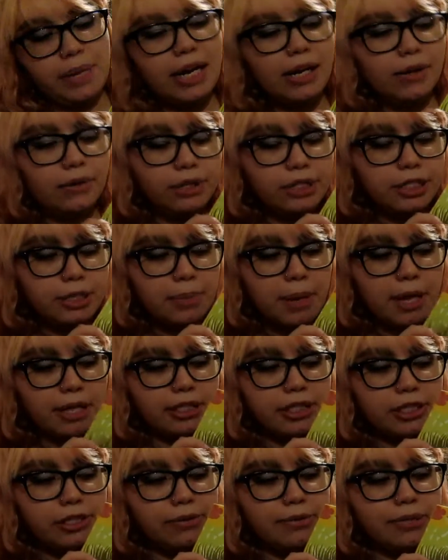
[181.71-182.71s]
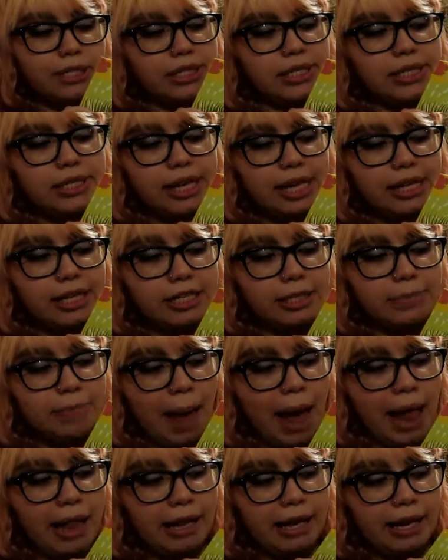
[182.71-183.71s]
and I only did BoxyCharm just to get this
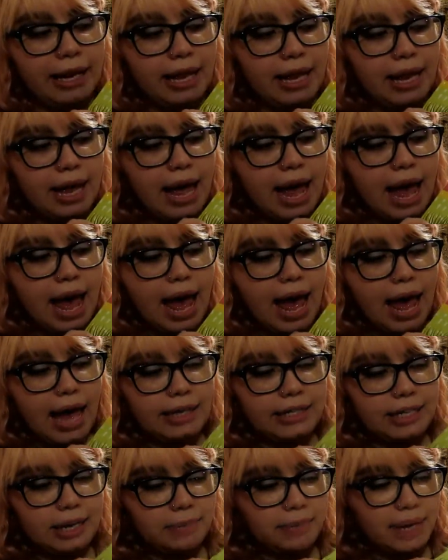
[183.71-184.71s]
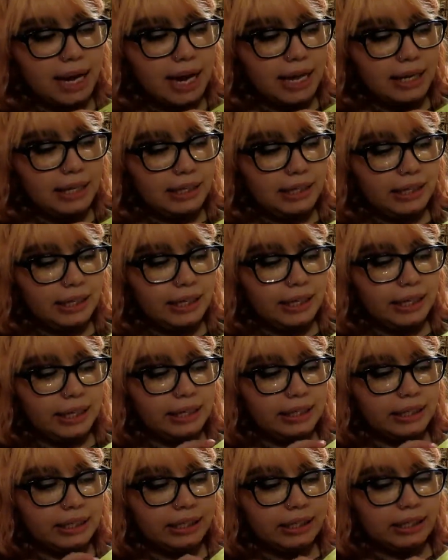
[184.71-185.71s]
palette. And I'm kind of
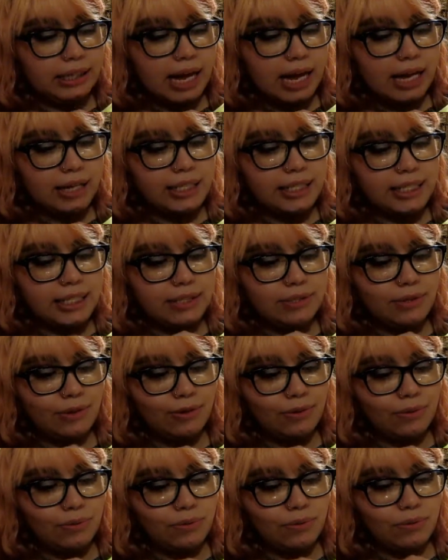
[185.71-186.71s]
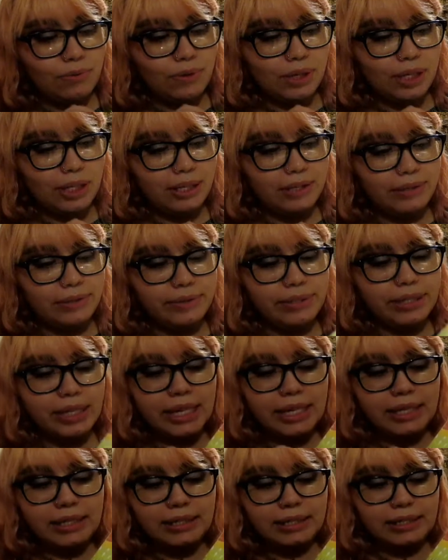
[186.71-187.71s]
like, I don't want to use
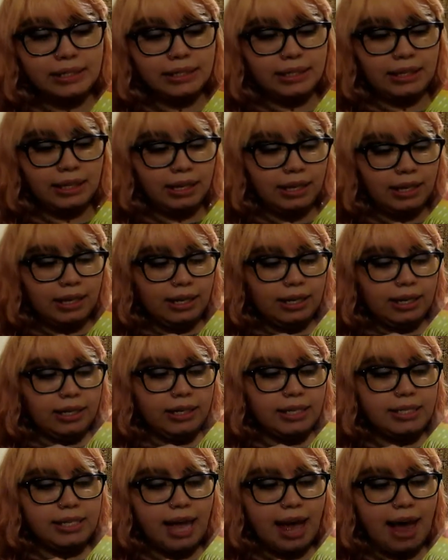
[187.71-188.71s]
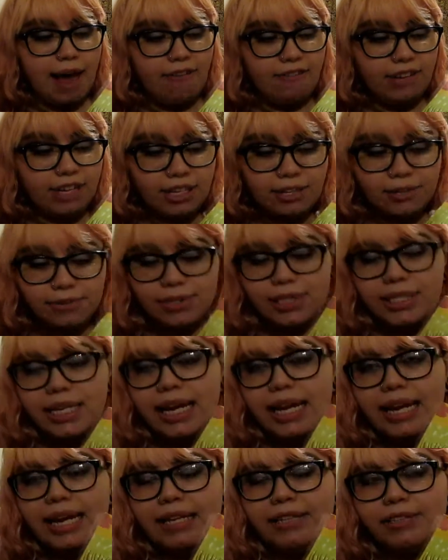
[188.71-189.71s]
this because I haven't used
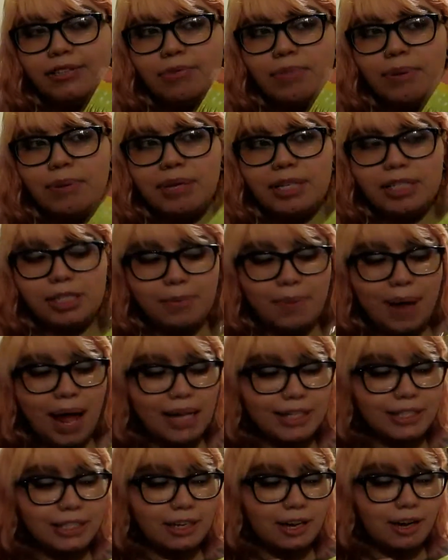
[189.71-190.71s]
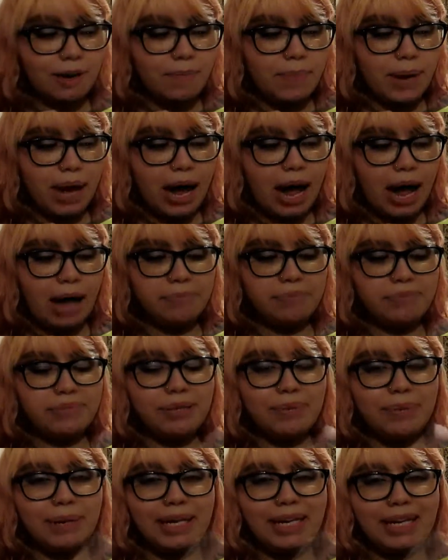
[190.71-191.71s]
it, so maybe I should pass it on, but I'm
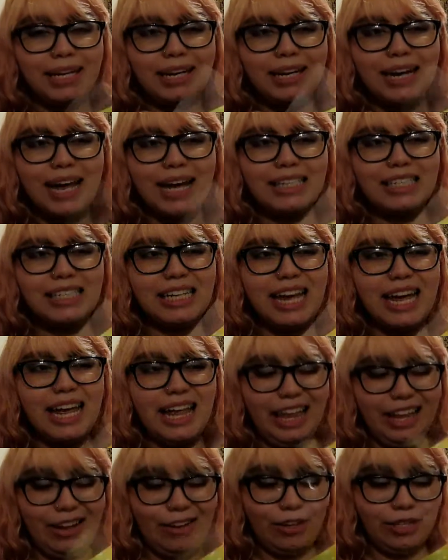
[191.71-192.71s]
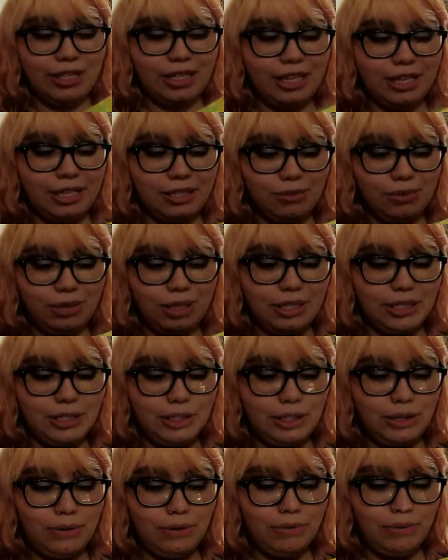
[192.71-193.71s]
debating on actually hanging on to this one. This
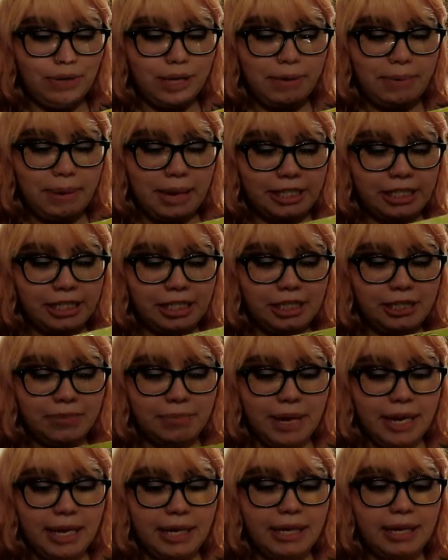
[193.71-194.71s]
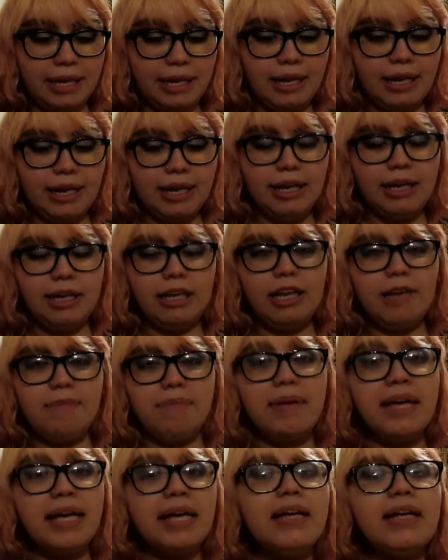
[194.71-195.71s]
is the only one I'm actually debating
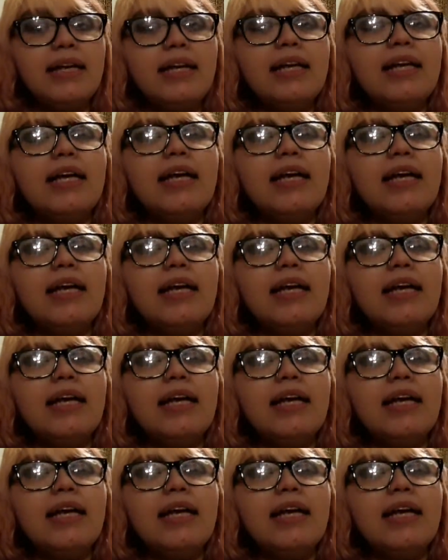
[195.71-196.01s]
keeping